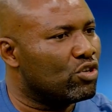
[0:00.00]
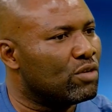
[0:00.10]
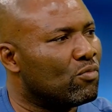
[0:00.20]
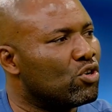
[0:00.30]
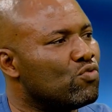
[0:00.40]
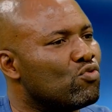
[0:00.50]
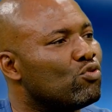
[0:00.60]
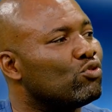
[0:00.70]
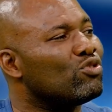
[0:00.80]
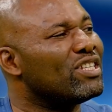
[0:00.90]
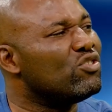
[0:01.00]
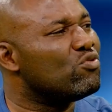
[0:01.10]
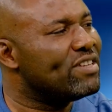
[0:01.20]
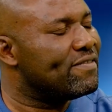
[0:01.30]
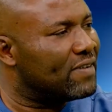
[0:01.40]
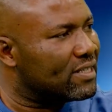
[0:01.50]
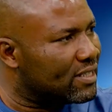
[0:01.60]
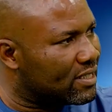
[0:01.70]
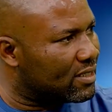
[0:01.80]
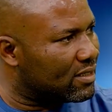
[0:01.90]
The money will go to the
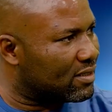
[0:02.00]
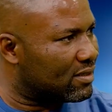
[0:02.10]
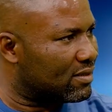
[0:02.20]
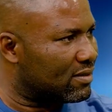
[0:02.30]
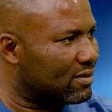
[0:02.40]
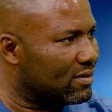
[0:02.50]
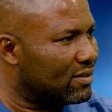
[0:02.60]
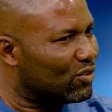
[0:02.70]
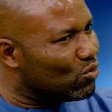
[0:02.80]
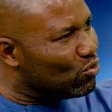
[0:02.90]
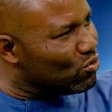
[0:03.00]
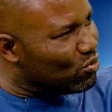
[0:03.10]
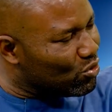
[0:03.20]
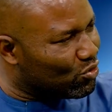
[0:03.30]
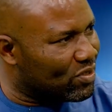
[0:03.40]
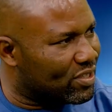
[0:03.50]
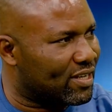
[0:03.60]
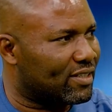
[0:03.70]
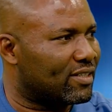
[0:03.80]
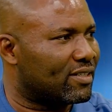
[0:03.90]
universities to do those
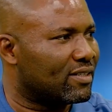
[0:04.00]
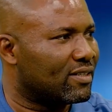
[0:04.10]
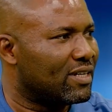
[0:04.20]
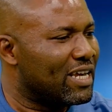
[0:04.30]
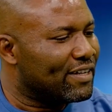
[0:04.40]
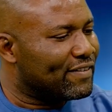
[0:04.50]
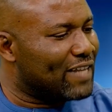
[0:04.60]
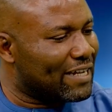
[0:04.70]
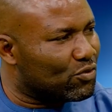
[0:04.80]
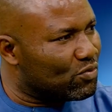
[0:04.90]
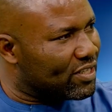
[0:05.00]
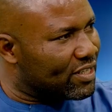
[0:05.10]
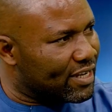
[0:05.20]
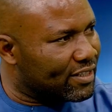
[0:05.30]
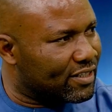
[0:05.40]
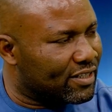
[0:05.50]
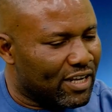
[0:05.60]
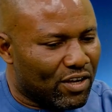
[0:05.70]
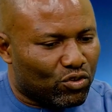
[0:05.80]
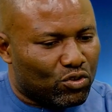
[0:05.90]
research. That research
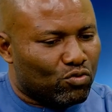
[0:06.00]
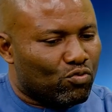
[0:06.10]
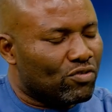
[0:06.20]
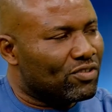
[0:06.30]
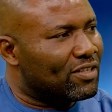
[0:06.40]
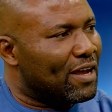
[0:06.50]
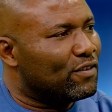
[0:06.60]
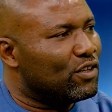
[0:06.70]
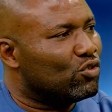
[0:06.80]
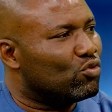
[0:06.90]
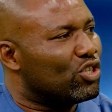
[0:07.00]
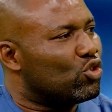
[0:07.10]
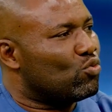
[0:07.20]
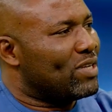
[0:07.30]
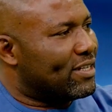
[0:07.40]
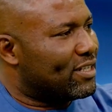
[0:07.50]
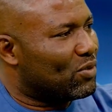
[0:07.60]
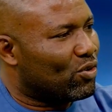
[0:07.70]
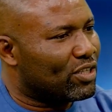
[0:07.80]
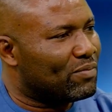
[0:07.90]
runs down into the students
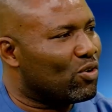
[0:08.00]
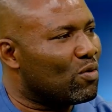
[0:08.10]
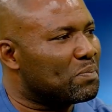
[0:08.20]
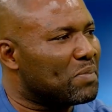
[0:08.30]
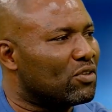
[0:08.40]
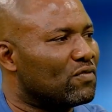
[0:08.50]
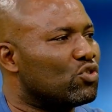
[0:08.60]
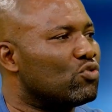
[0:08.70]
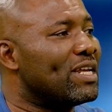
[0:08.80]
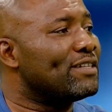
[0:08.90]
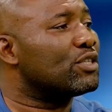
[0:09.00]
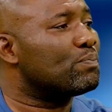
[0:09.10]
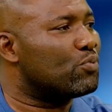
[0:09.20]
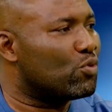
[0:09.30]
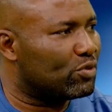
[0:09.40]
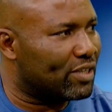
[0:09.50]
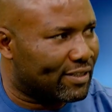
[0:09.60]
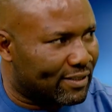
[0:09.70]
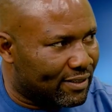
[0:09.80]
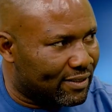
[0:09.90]
because it becomes part of the students'
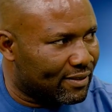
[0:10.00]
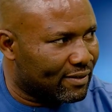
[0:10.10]
project.